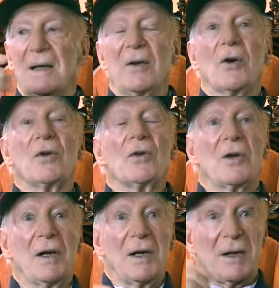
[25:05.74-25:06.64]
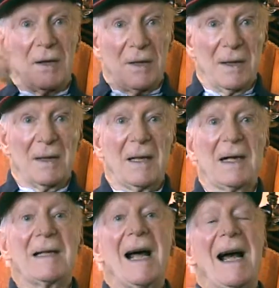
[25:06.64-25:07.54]
your nuclear
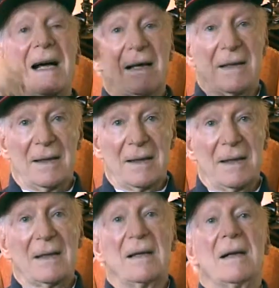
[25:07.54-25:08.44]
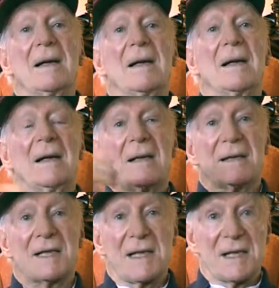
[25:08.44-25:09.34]
attack
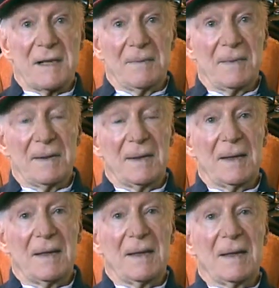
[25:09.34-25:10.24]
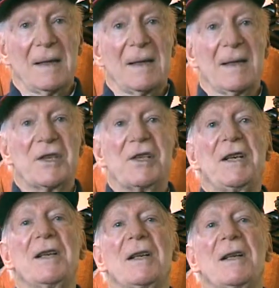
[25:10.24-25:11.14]
system. The
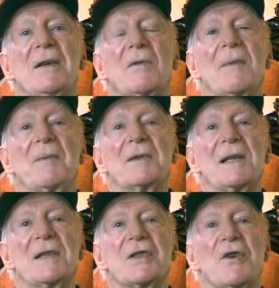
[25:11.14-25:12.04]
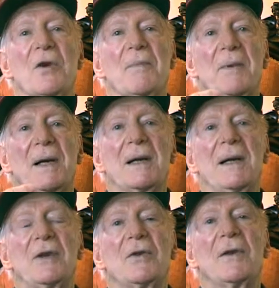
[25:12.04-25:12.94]
shield represents your
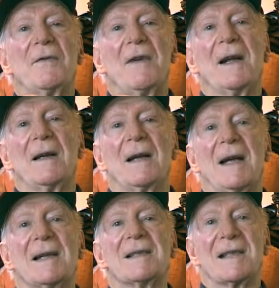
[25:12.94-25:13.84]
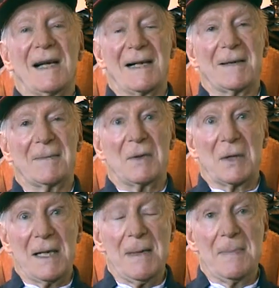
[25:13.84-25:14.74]
ability to defend against that.
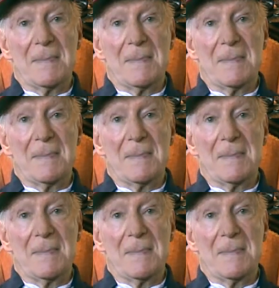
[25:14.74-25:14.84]
Okay.